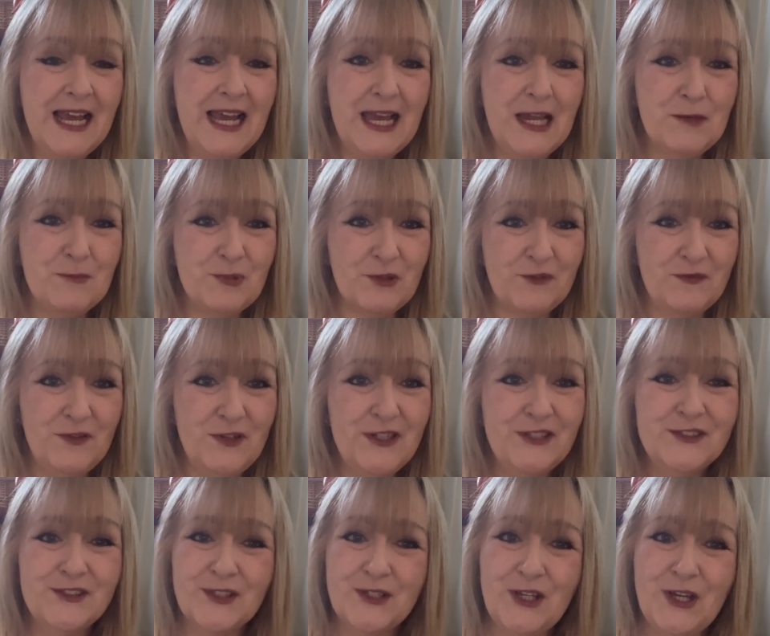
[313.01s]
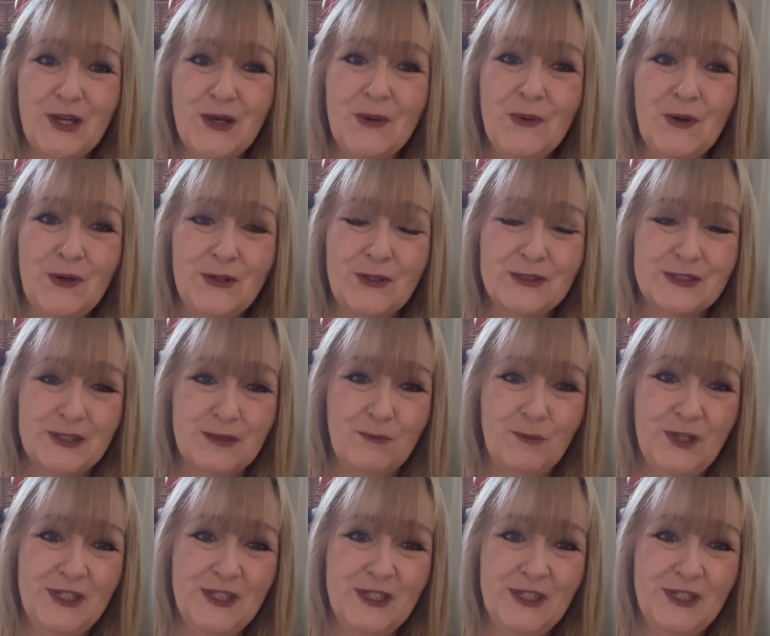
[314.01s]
I prefer to go autumn,